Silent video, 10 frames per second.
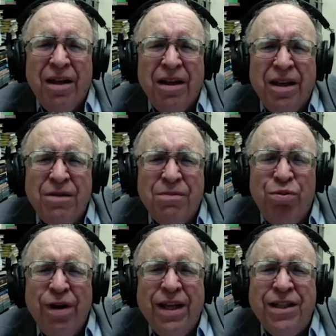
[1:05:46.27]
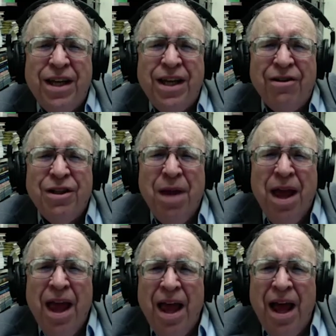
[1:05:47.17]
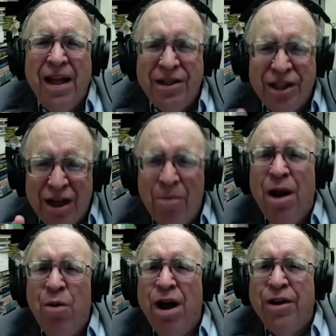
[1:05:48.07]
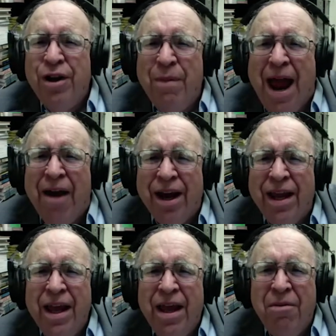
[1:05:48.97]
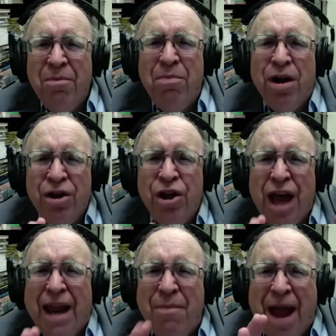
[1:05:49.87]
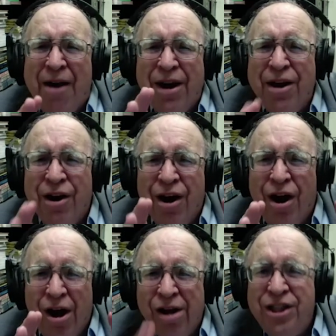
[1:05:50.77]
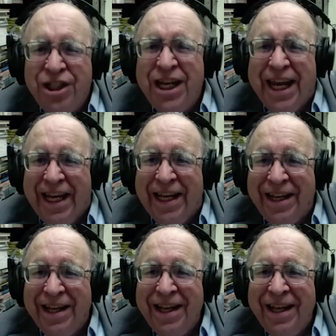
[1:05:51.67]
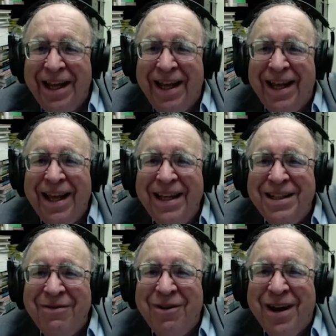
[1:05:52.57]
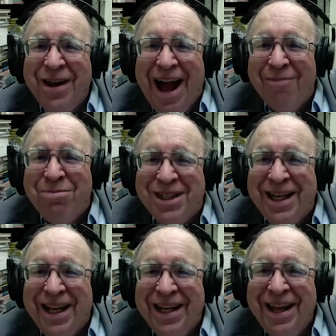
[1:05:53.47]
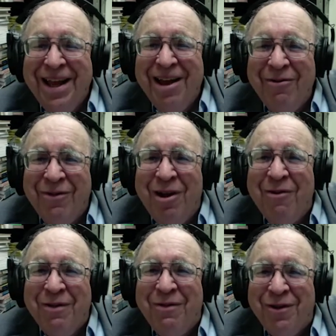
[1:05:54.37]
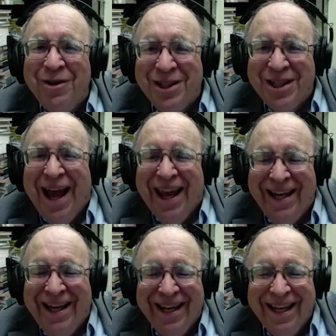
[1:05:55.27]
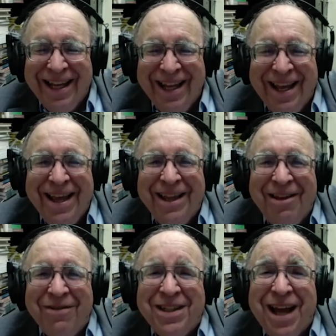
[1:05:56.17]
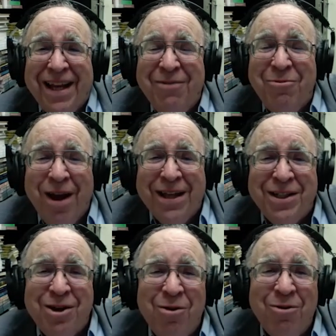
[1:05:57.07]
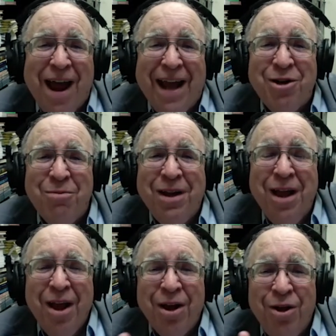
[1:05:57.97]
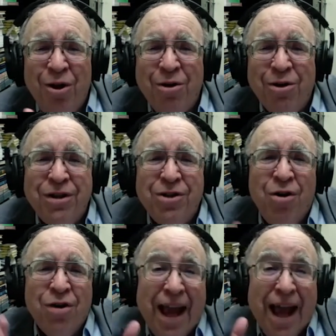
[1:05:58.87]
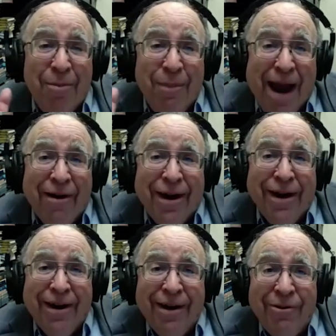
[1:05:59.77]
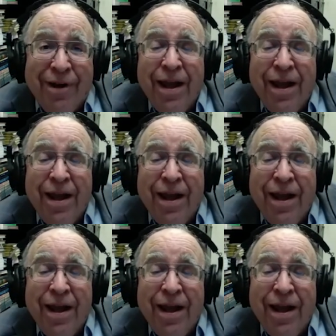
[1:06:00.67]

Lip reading: His prince tells him, there's someone I want you to marry, but you got to marry her unseen. It's the very opposite of love at first sight. Love at sight in a way is so irrational, but Claudio goes, okay, I'll marry her. Well,